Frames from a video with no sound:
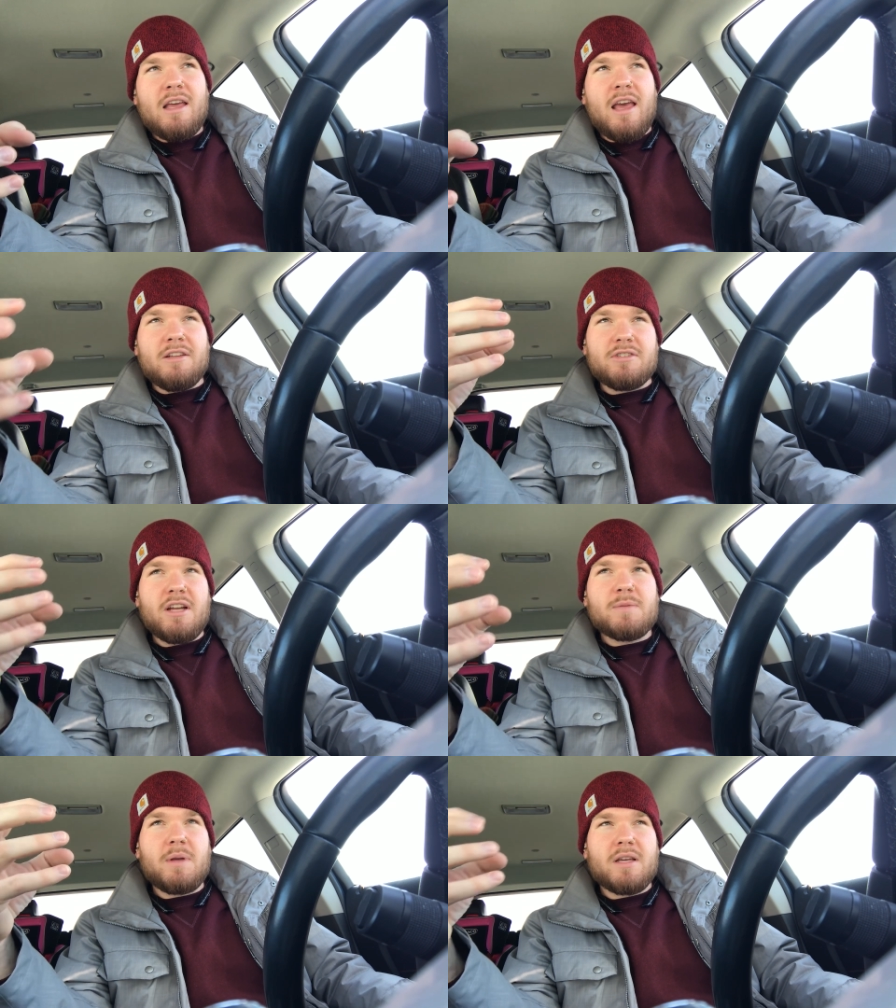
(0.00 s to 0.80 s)
And
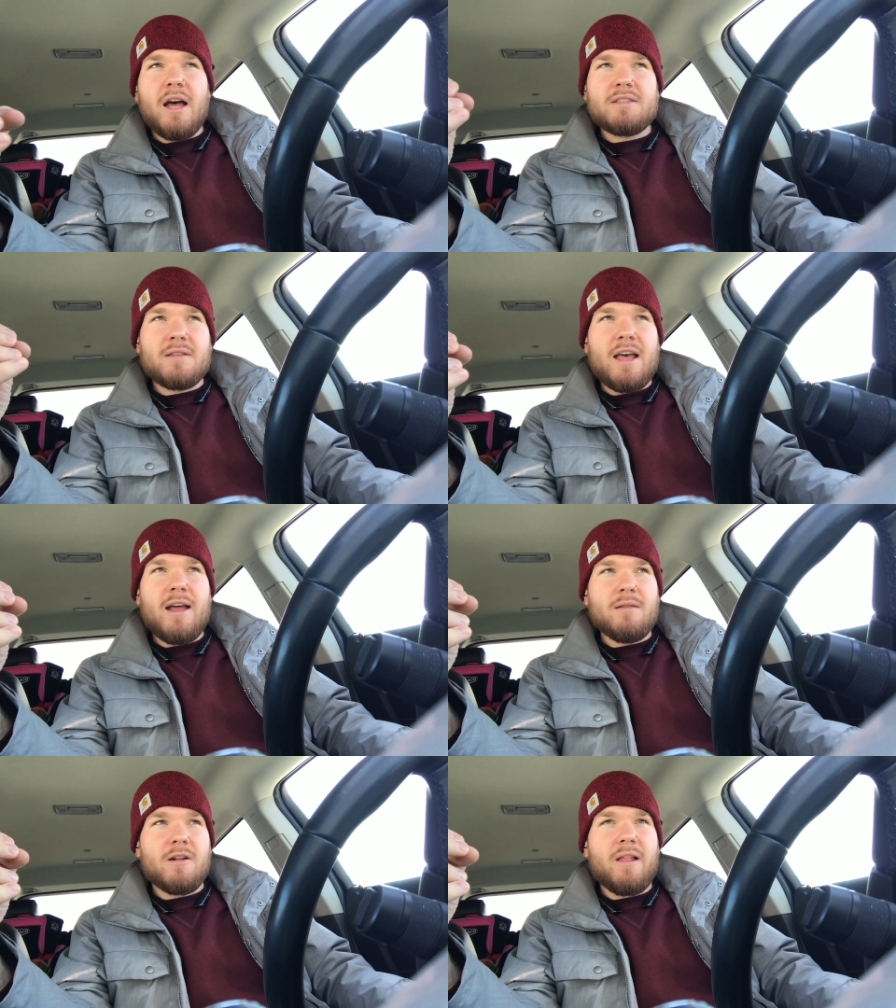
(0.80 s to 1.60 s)
just because of
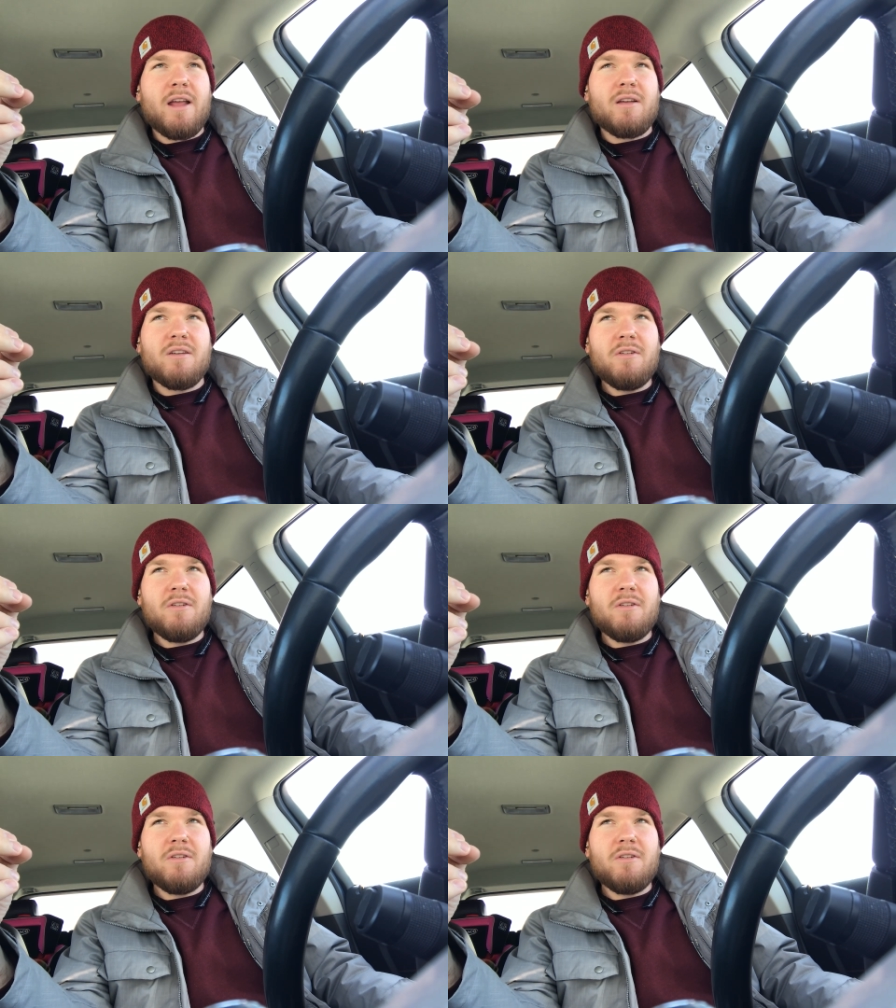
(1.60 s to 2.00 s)
that, they're like,